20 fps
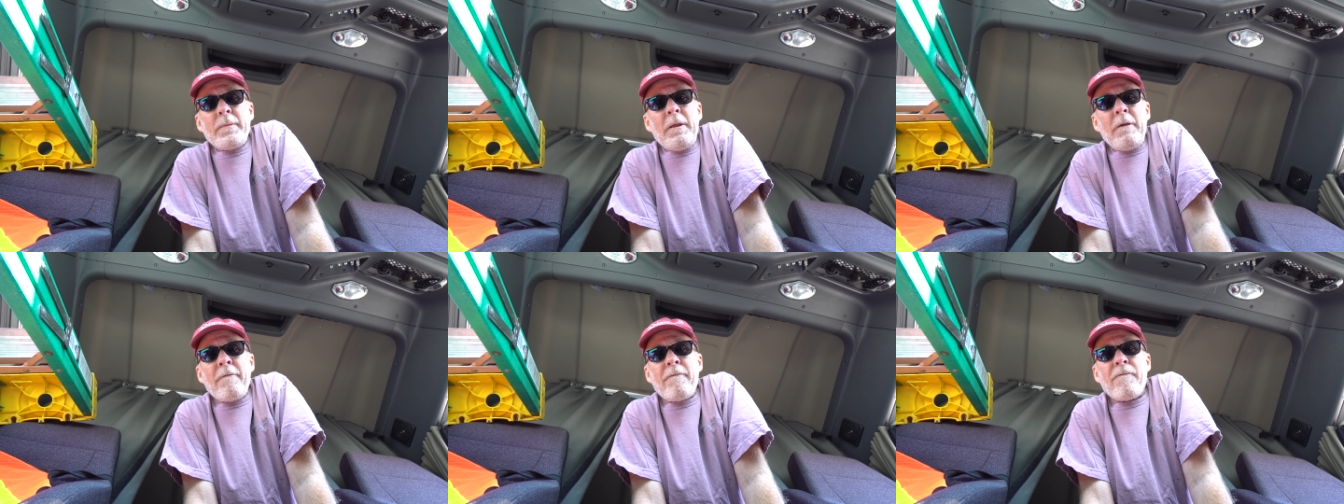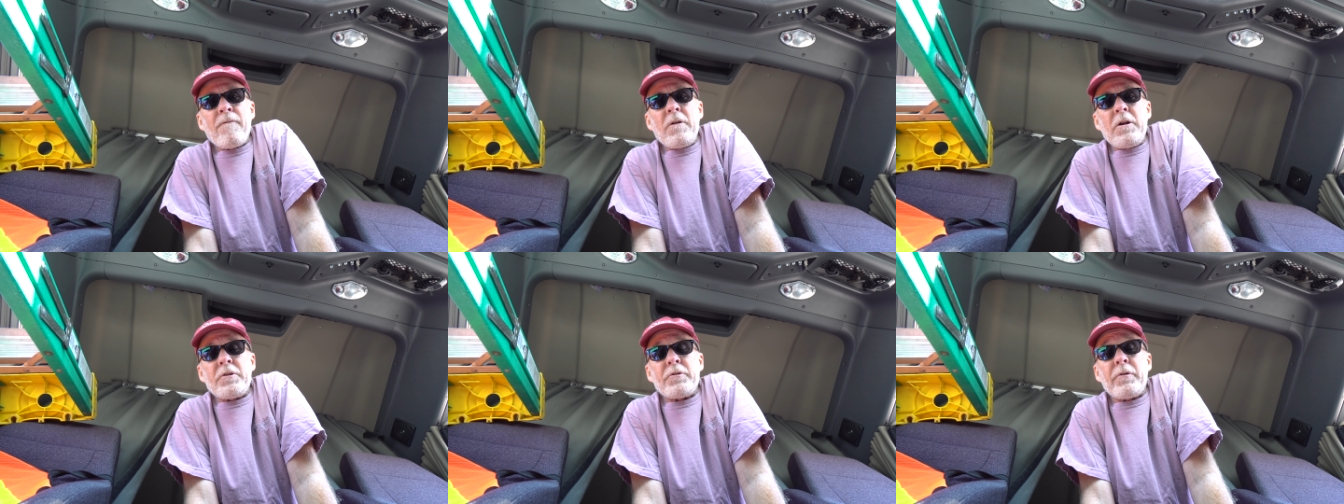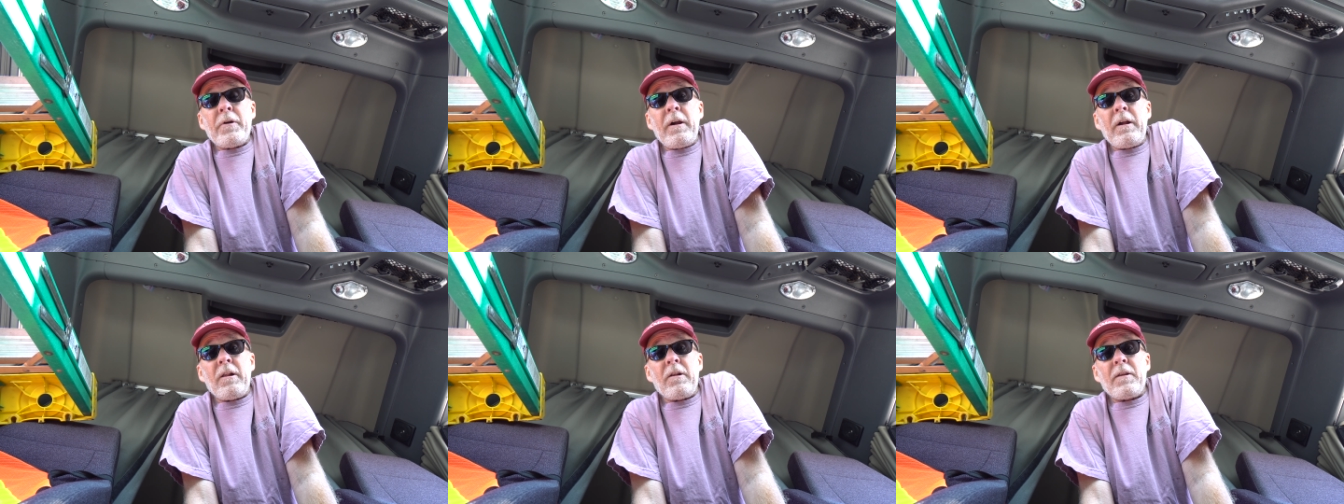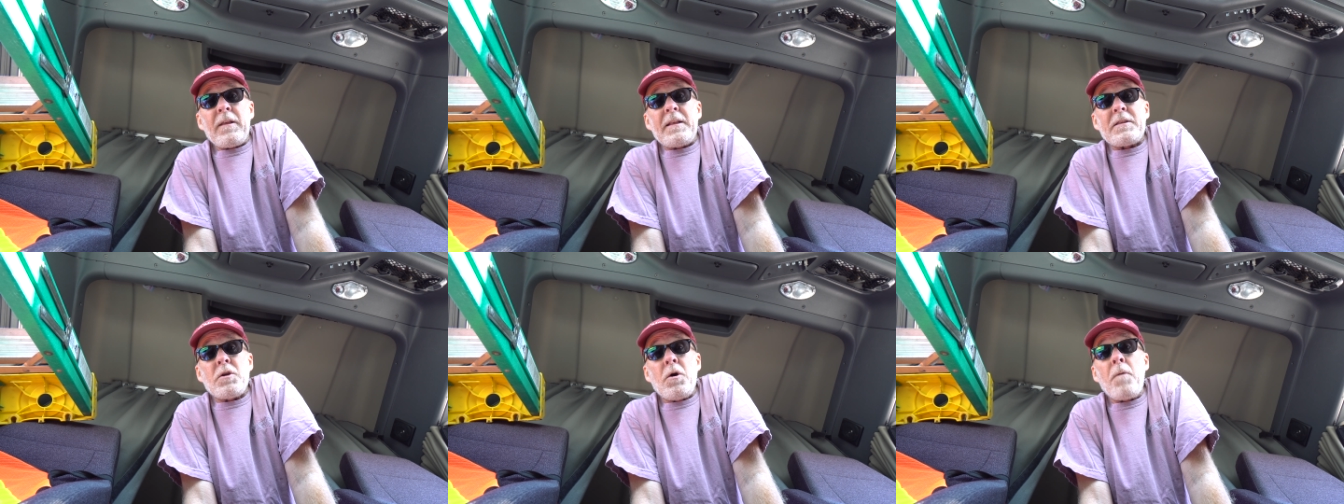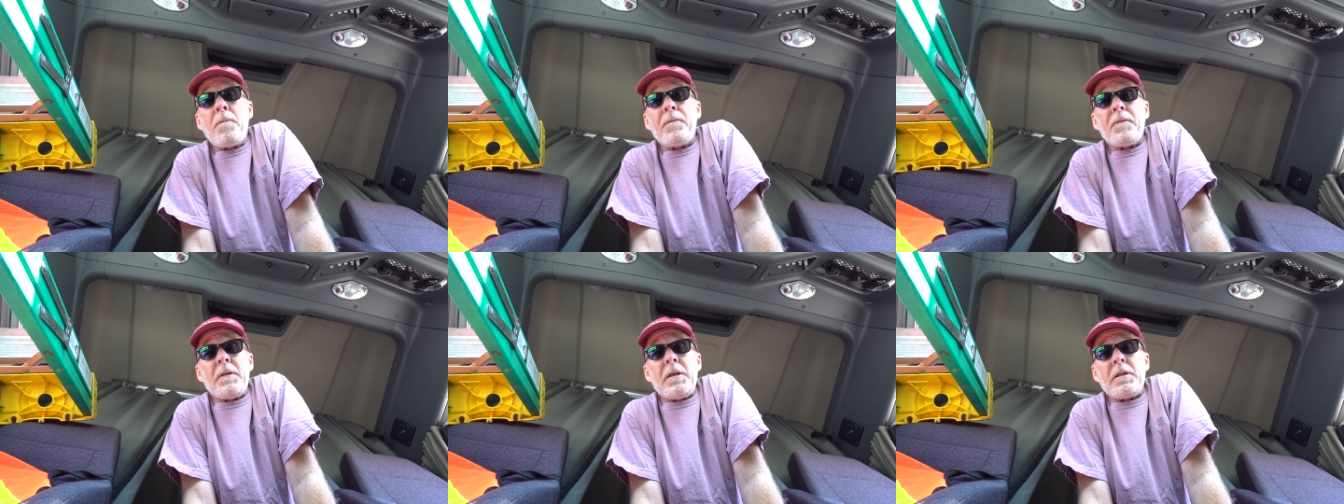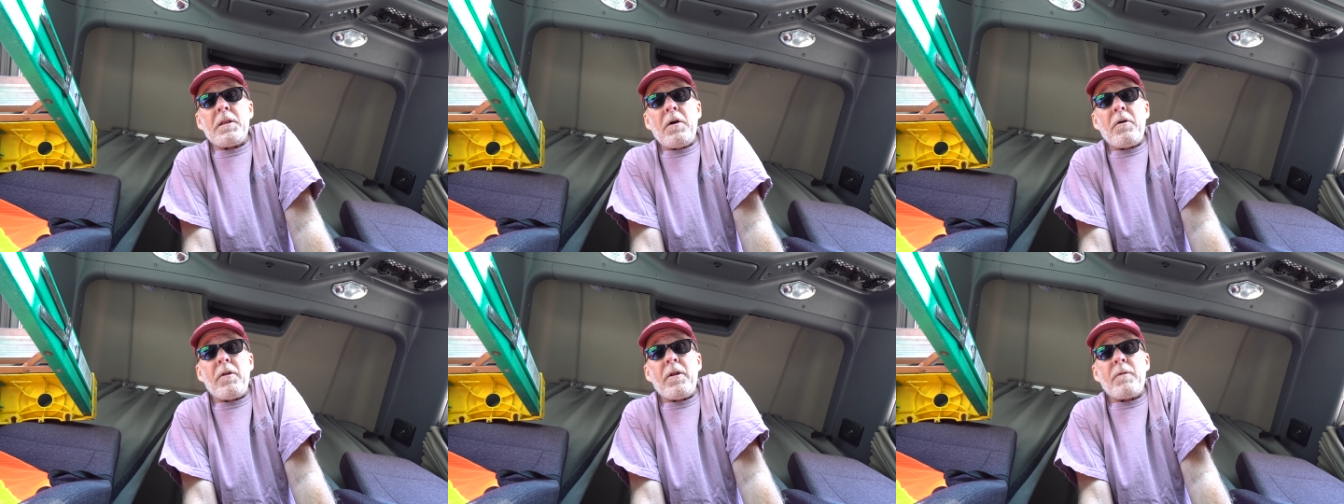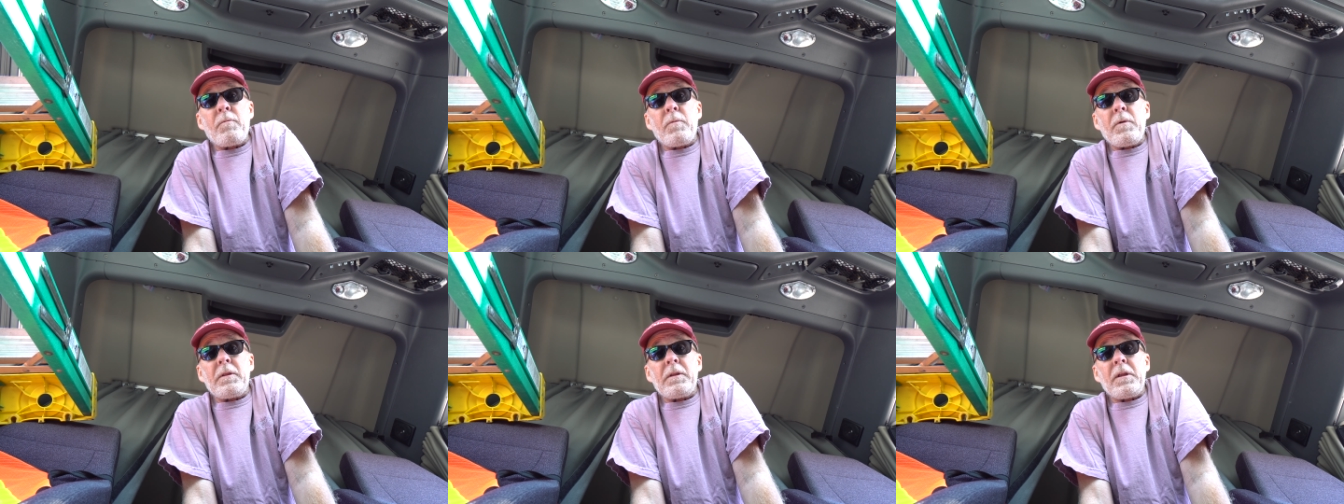for a trailer that's hopefully
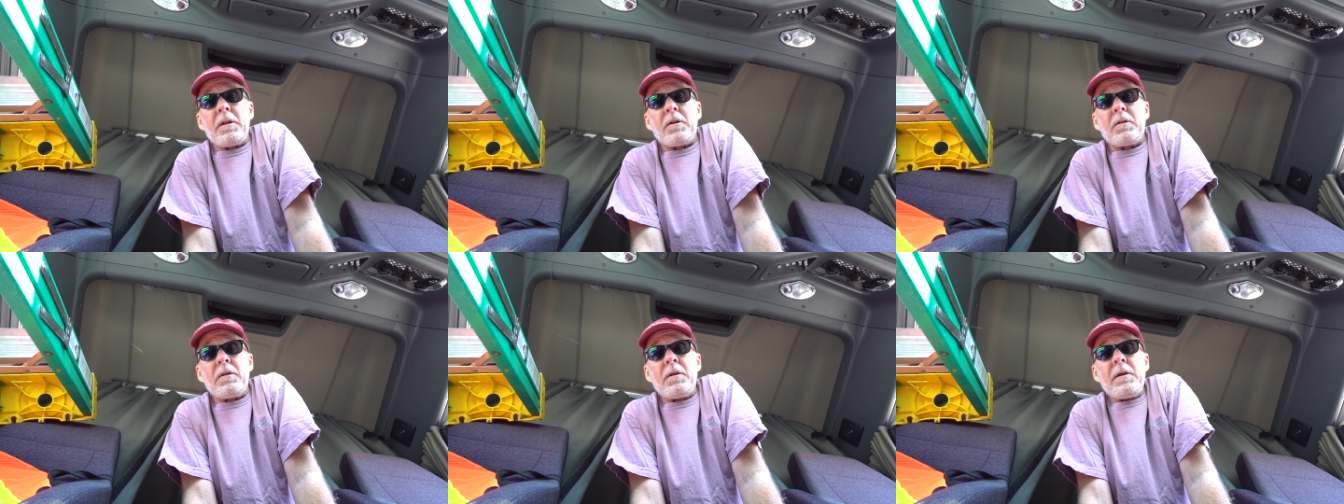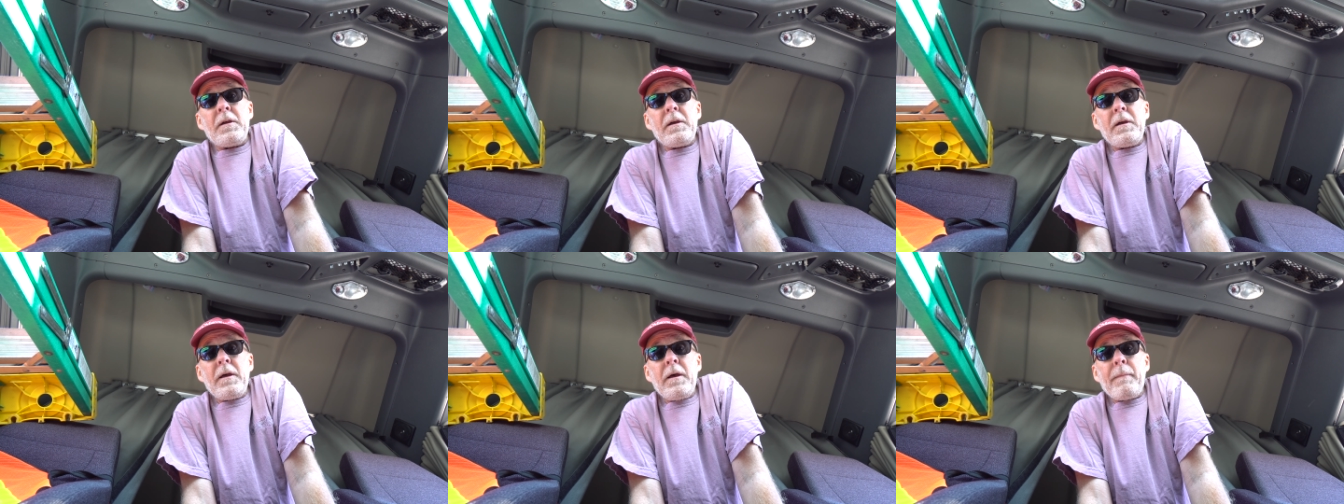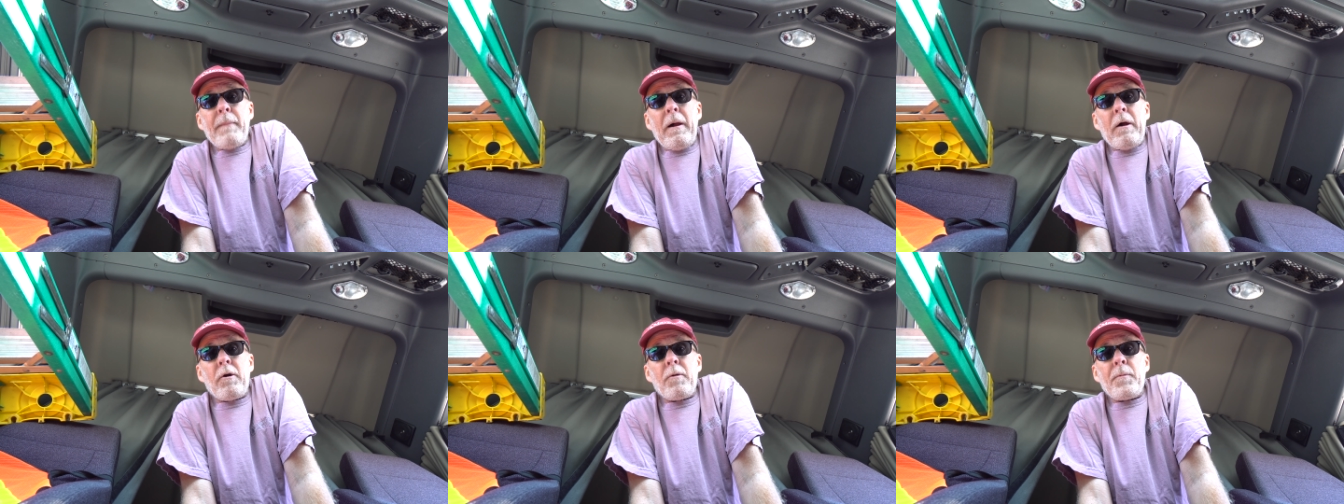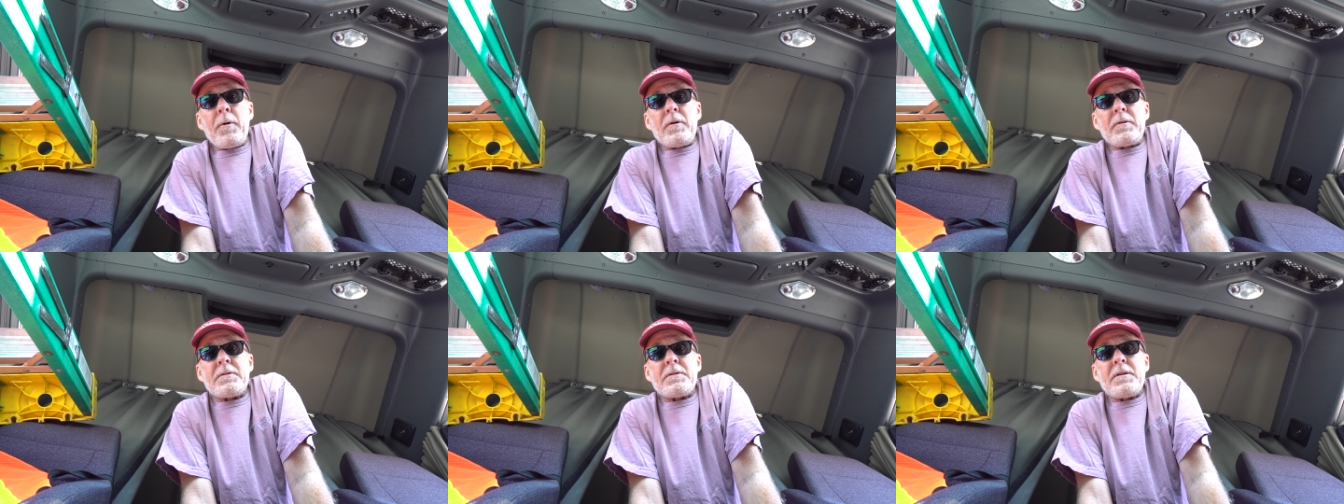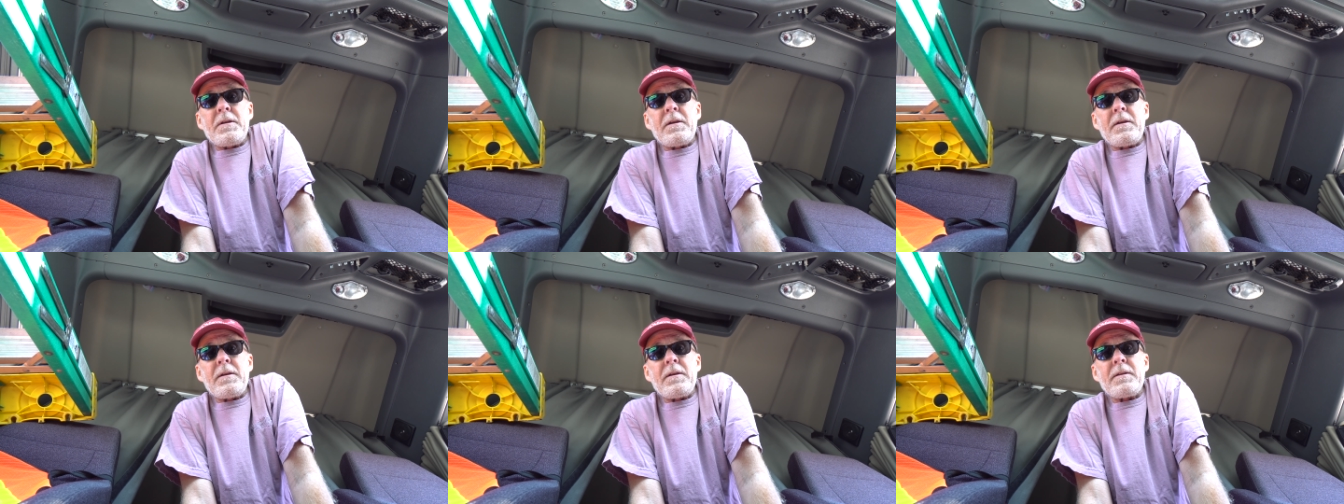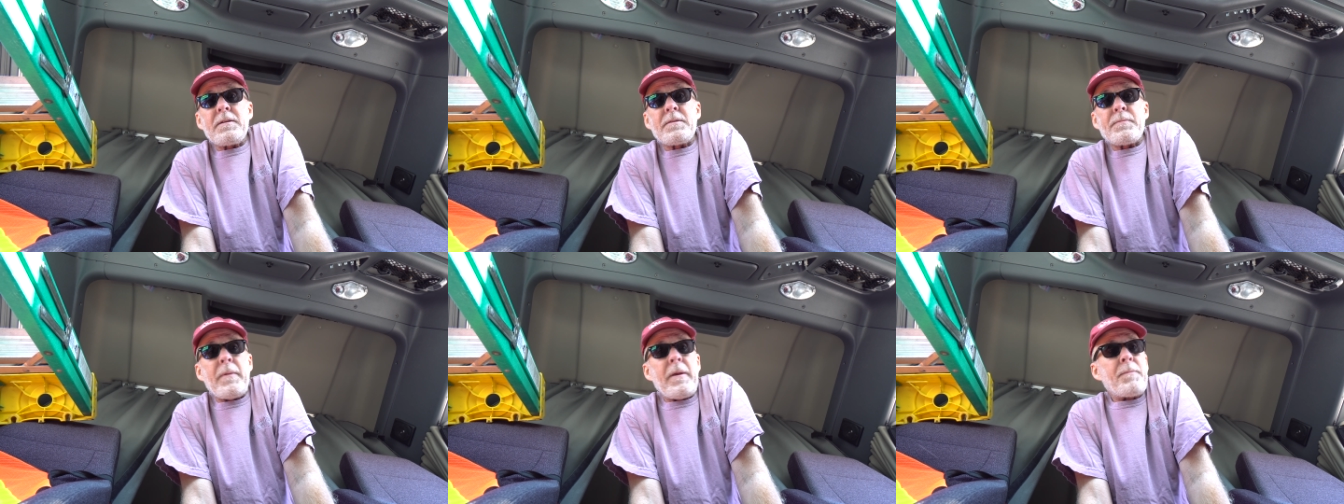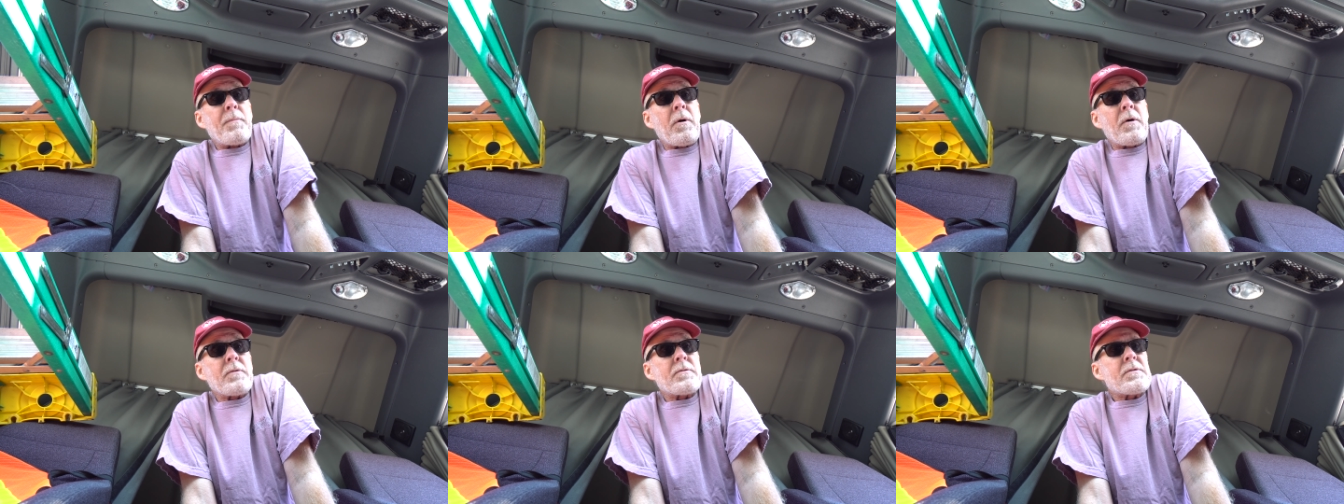loaded with little power boats,
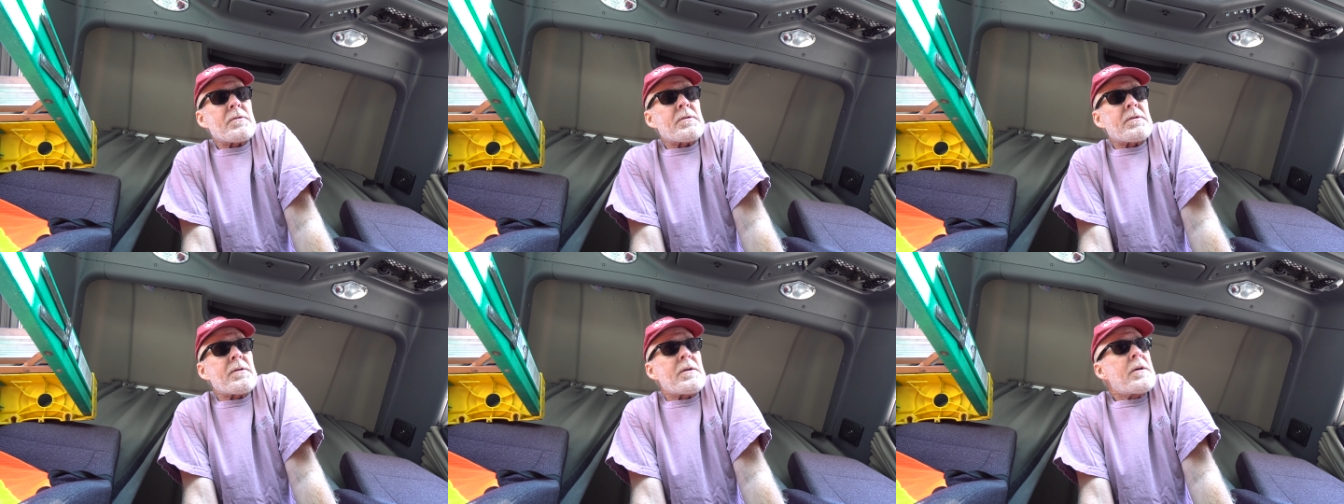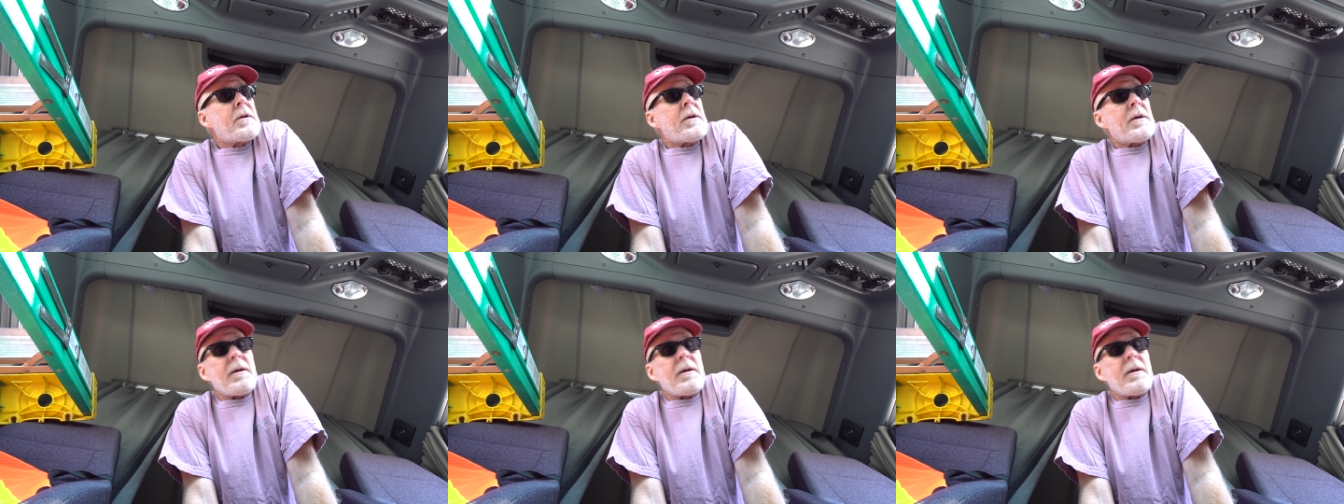speed boats,